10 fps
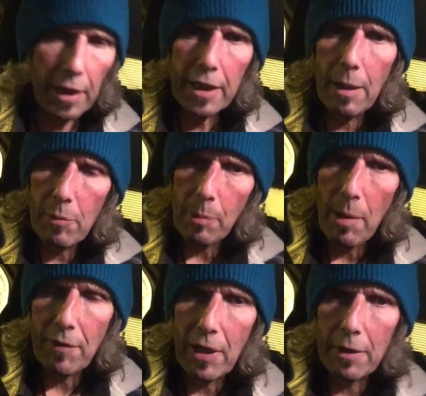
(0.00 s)
It comes up
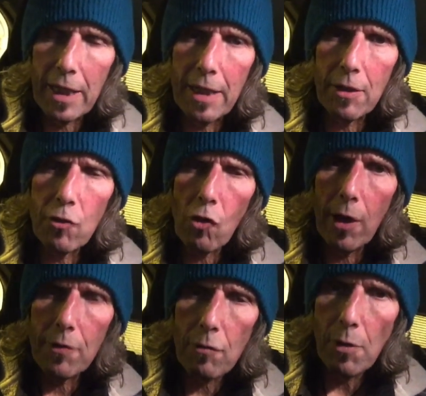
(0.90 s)
every now and again,
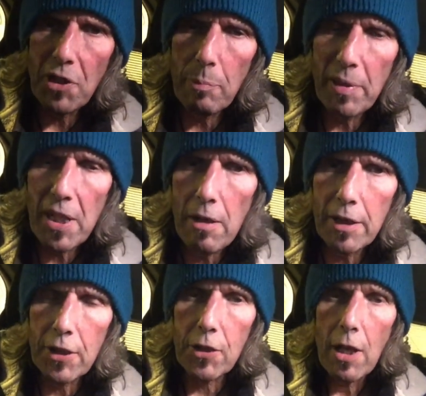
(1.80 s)
drives Rosie
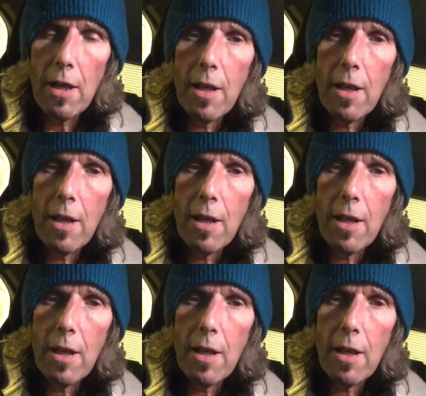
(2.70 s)
bananas.